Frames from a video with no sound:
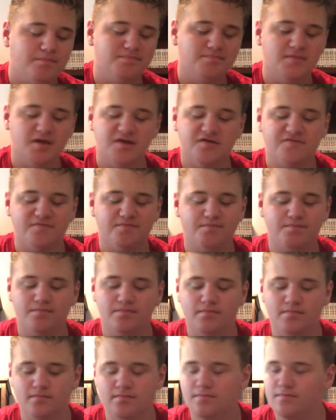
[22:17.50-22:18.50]
it's
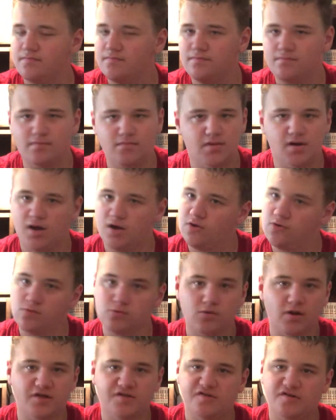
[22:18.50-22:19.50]
a
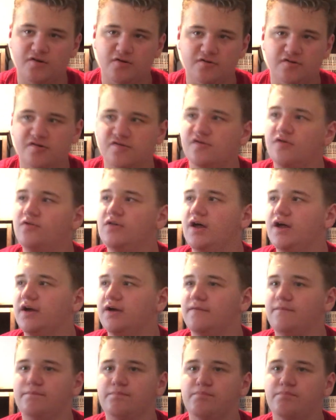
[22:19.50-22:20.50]
great series. There's no like
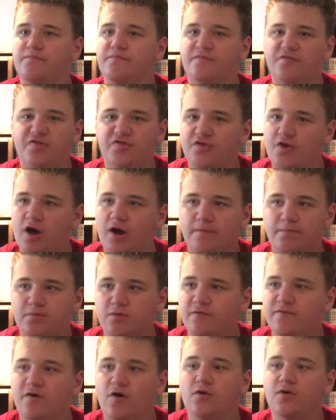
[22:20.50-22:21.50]

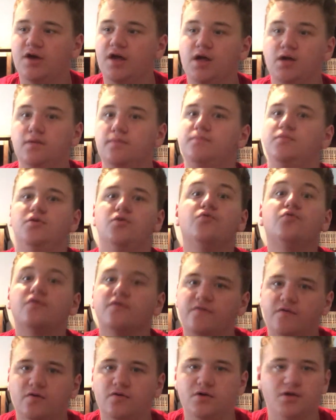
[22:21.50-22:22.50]
thought-provoking,
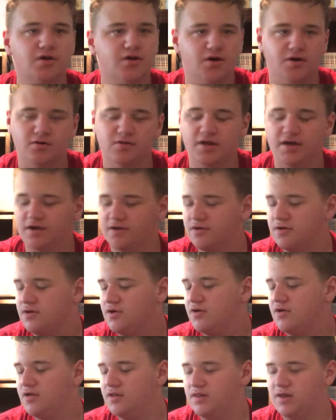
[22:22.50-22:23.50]
beautiful,
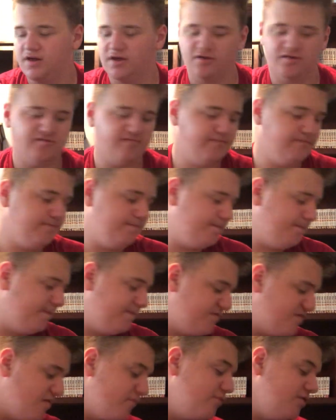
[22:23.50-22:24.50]
like
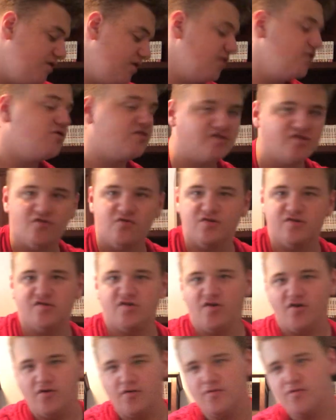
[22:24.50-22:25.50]
some of the other series
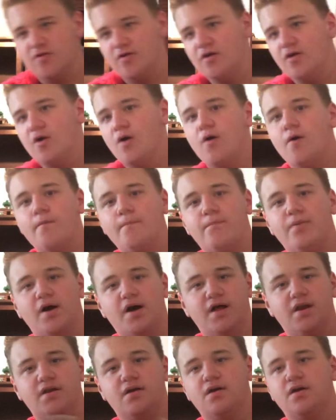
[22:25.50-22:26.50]
here,
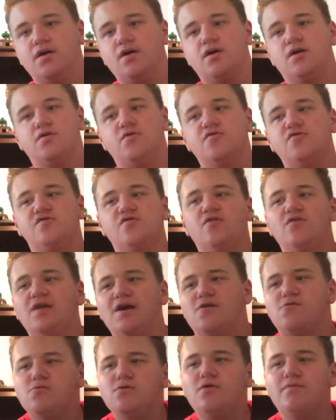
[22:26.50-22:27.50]
but there's no
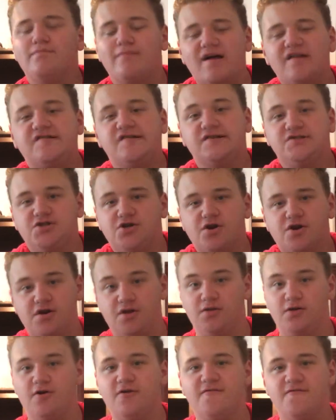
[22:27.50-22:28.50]
like real message you're gonna
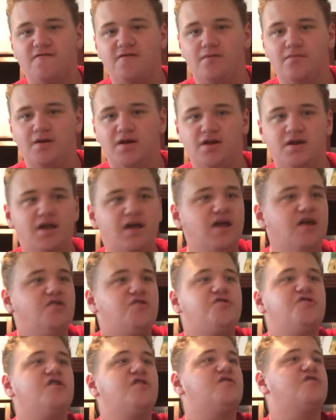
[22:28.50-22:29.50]
learn from it.
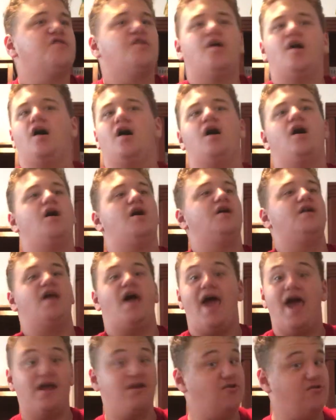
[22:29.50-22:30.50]
It's just an
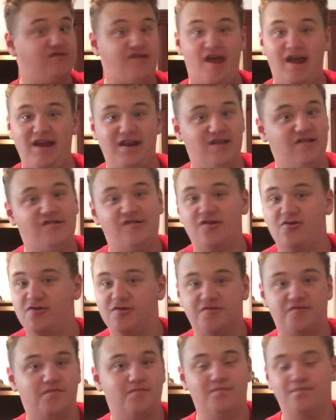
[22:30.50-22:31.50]
entertaining series
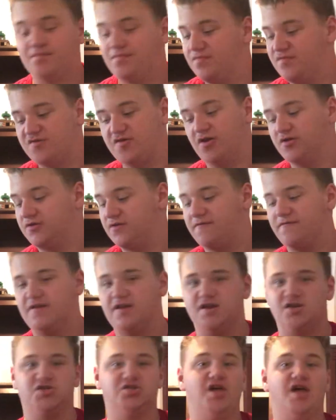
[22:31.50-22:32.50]
from start to
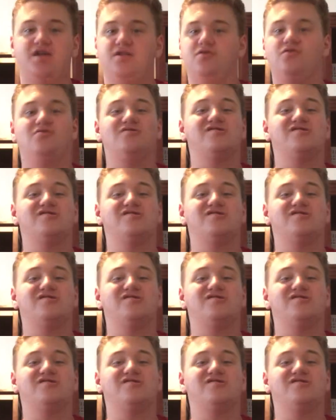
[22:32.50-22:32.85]
finish that